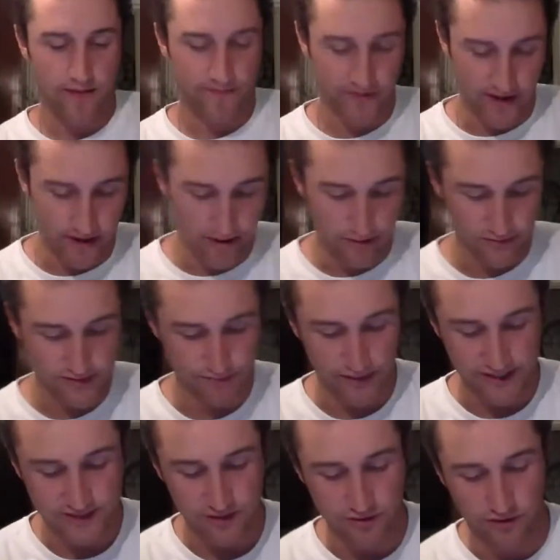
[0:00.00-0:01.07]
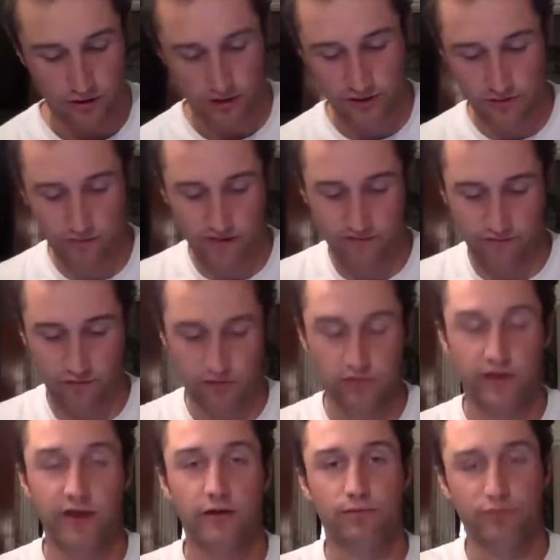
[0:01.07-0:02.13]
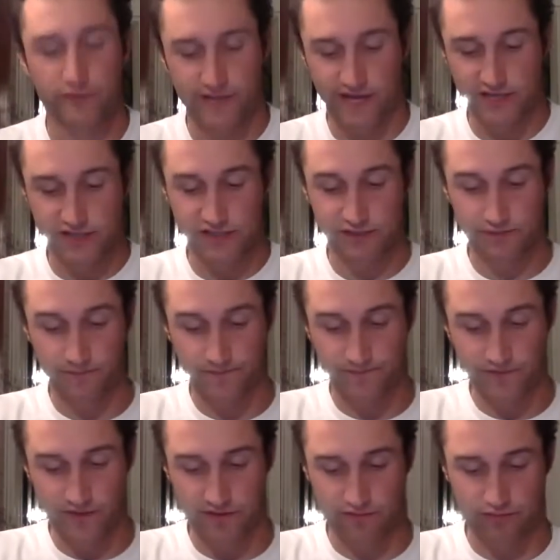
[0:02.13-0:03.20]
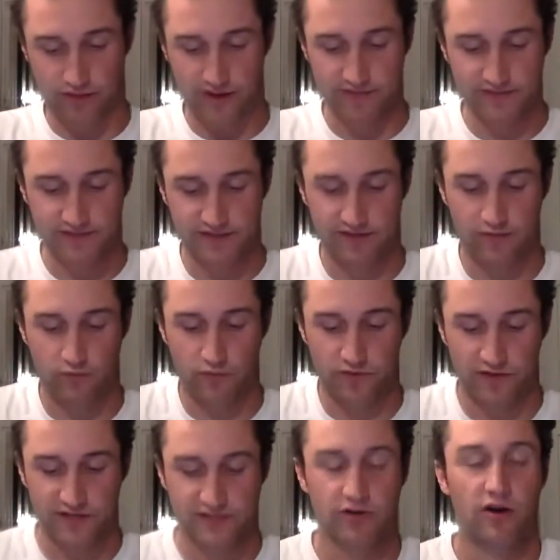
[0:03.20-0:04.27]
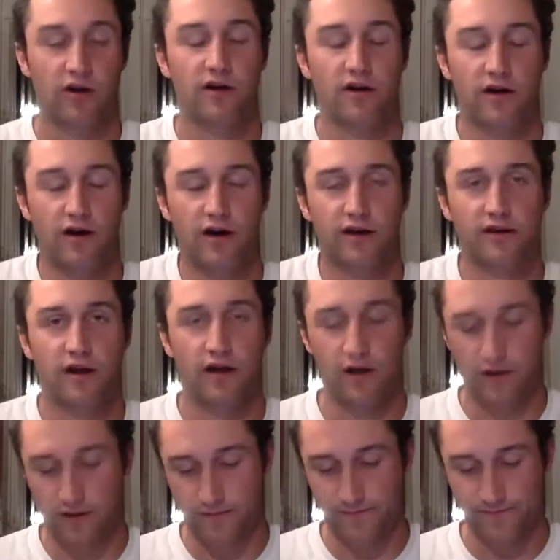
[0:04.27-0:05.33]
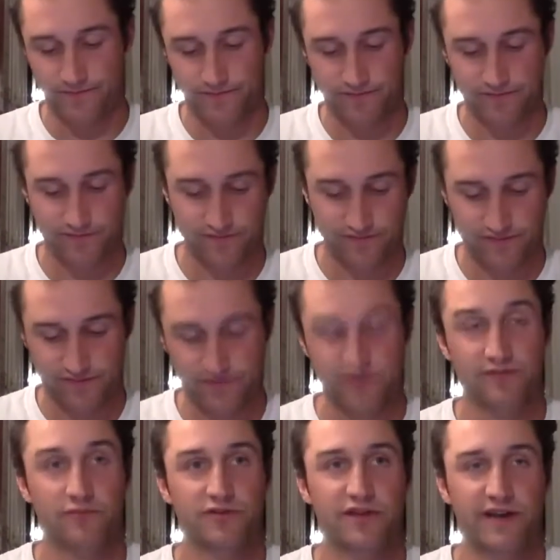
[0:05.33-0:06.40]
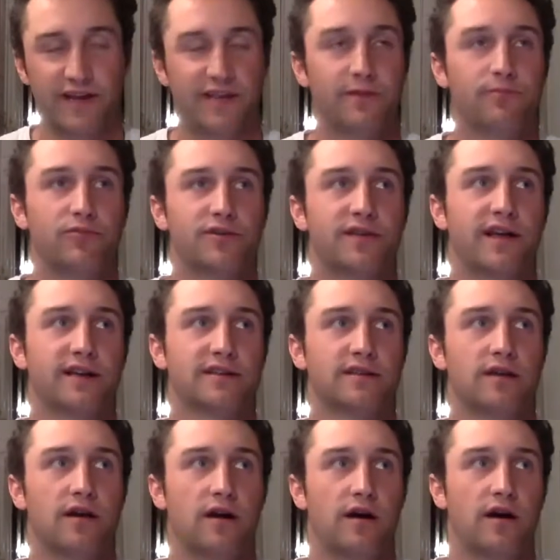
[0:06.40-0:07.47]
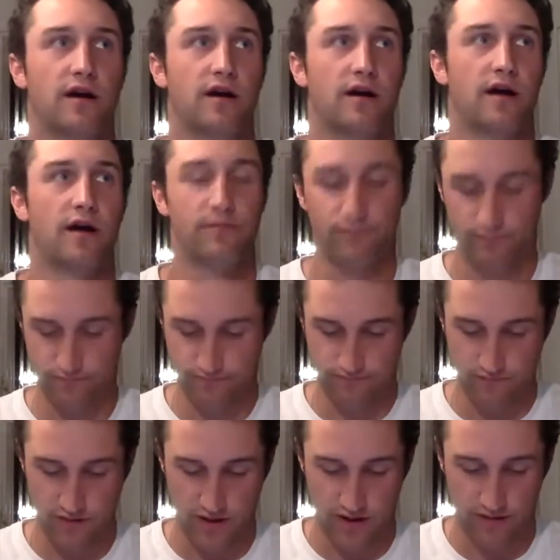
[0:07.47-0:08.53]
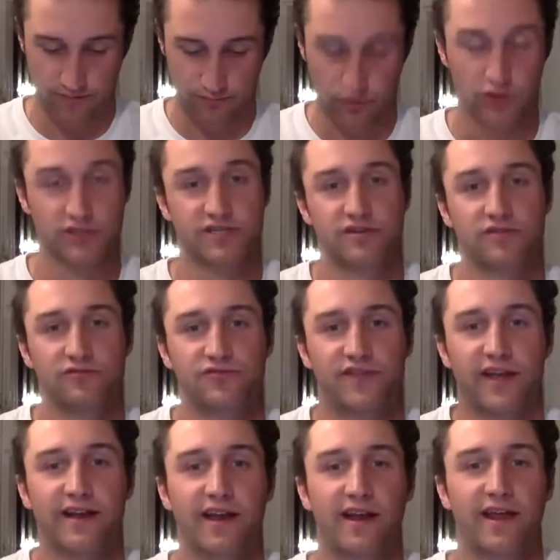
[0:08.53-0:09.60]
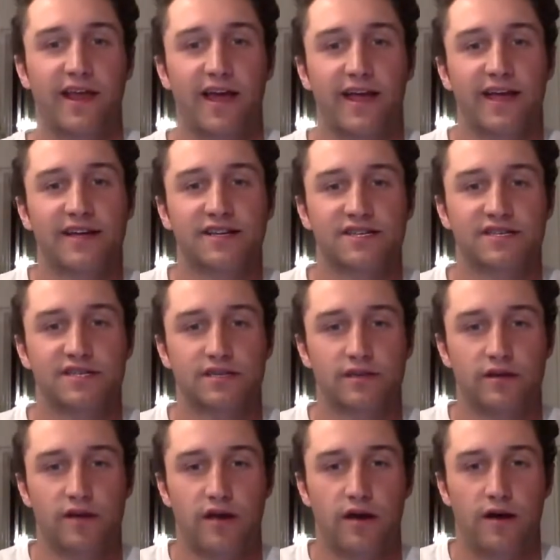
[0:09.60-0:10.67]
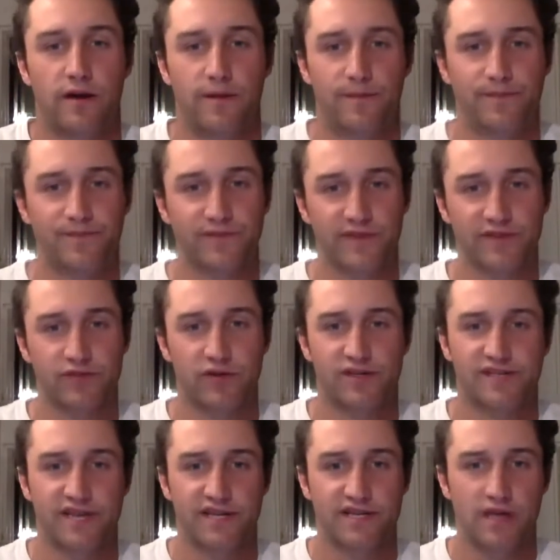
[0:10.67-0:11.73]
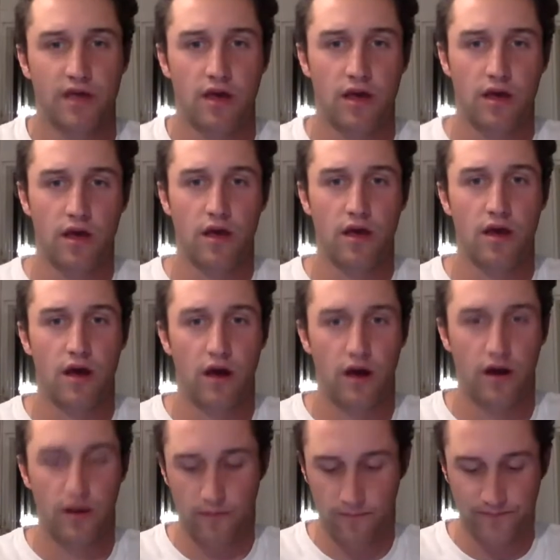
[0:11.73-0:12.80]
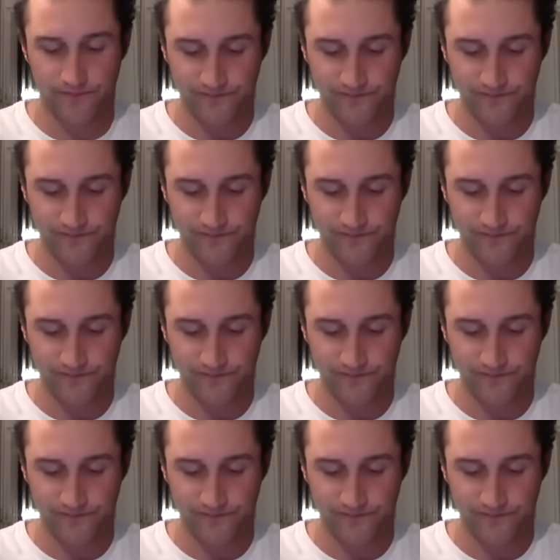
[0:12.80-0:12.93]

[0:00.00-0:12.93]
and it was based on their argument for a legal protection of privacy and what they saw, what they need to protect a personal dignity, I guess, is what it says. Um,